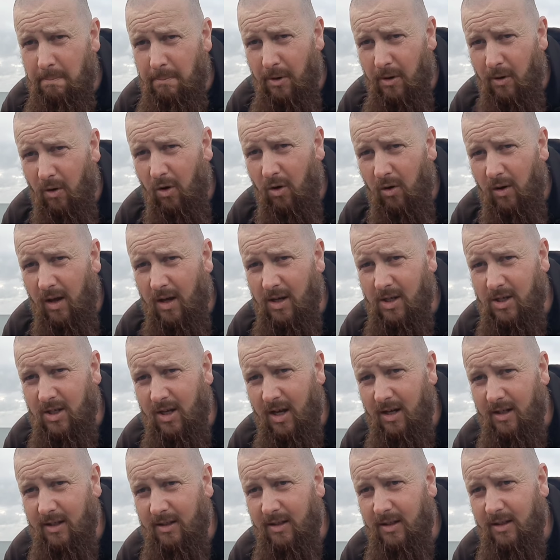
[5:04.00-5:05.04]
But all that
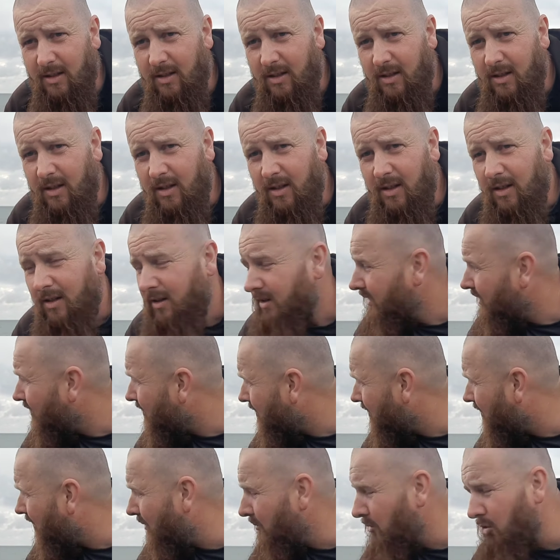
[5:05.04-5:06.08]
aside,
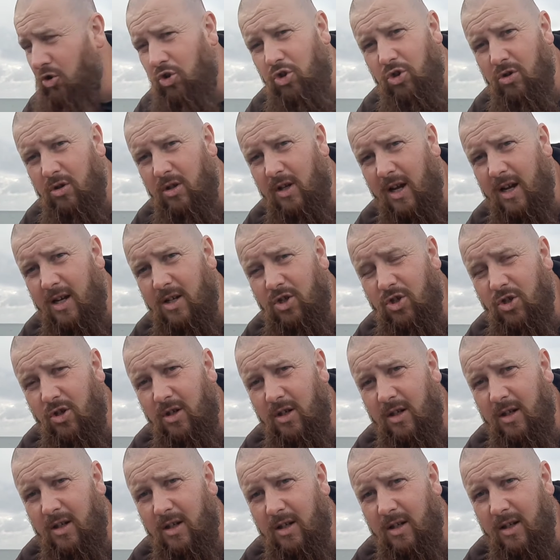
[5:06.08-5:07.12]
I'm not sure guys,
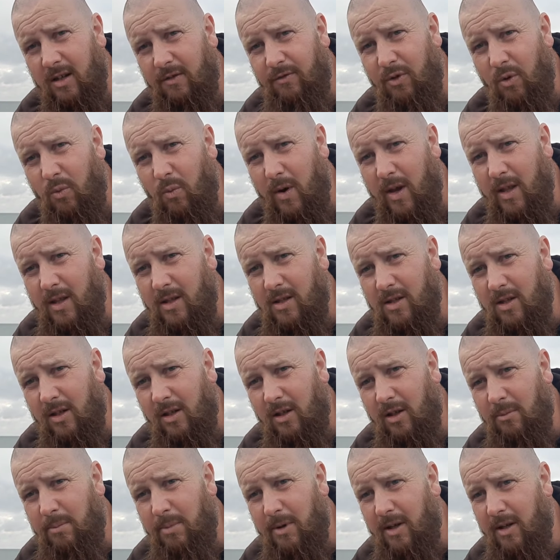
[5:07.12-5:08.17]
sorry if the wind's a
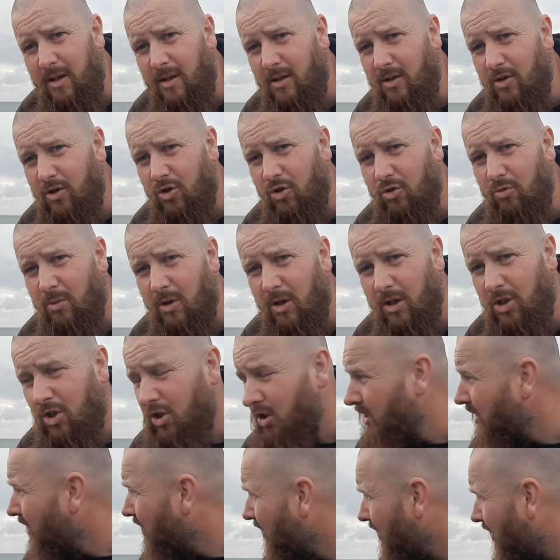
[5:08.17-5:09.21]
little bit too much.
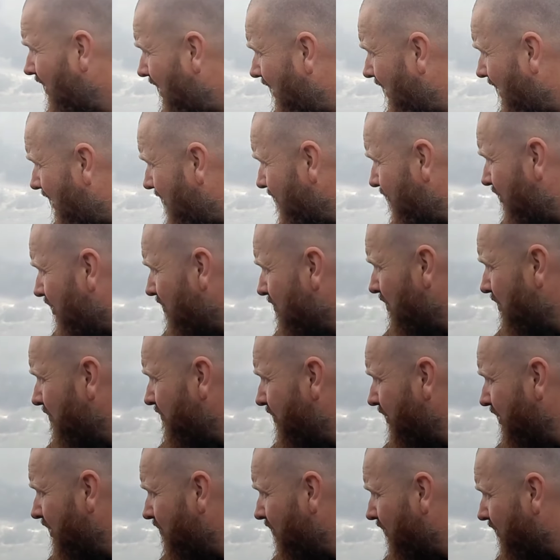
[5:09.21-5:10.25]
I have come up
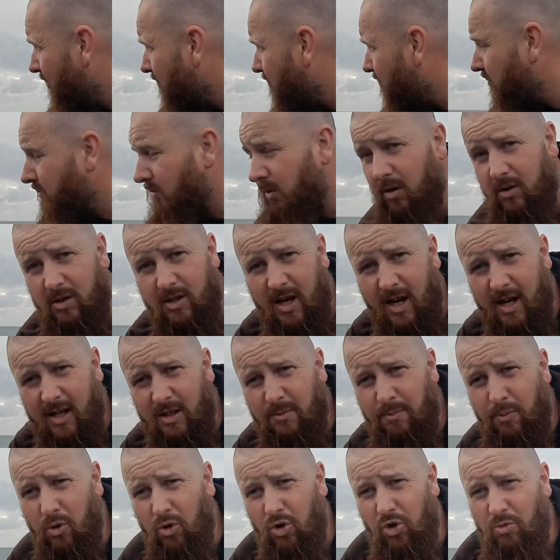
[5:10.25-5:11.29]
here, well the tide's
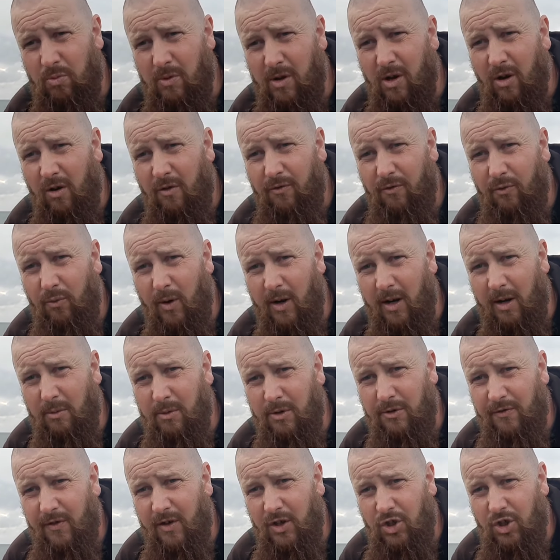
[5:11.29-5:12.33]
pushed me off where I
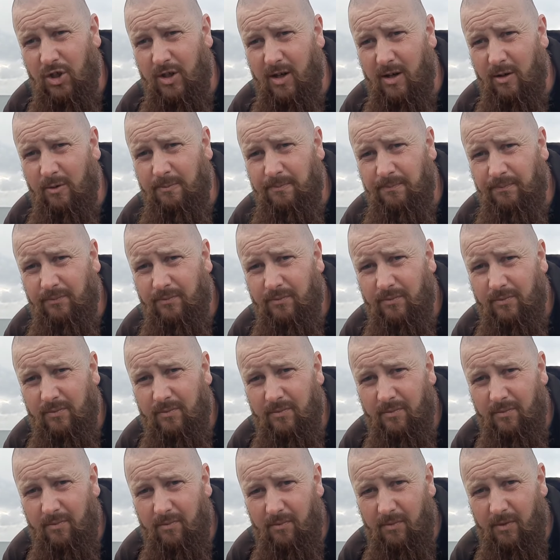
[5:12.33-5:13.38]
was fishing now,
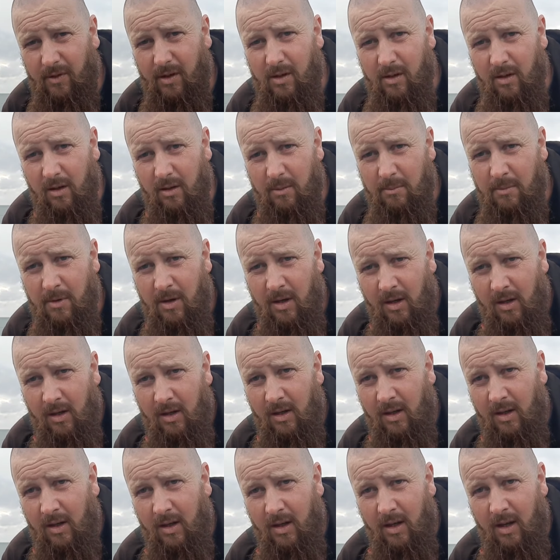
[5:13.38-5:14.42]
and
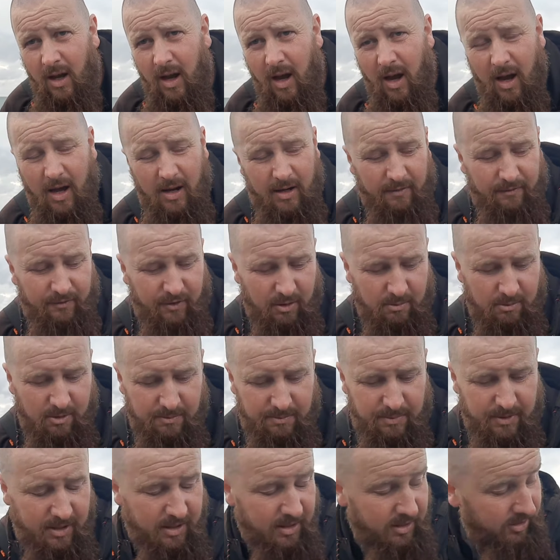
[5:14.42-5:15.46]
I've come up
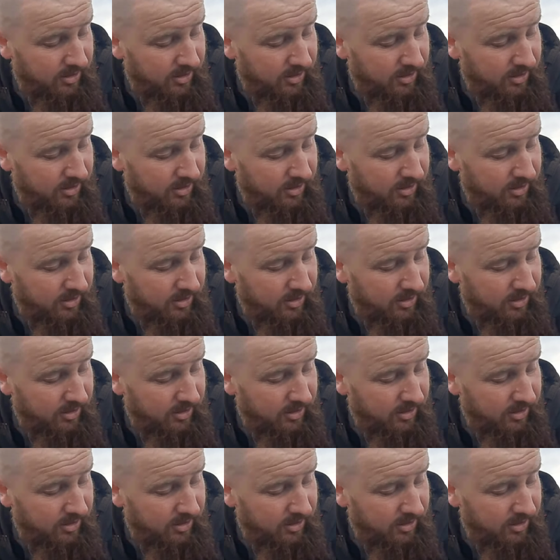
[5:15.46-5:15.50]
here,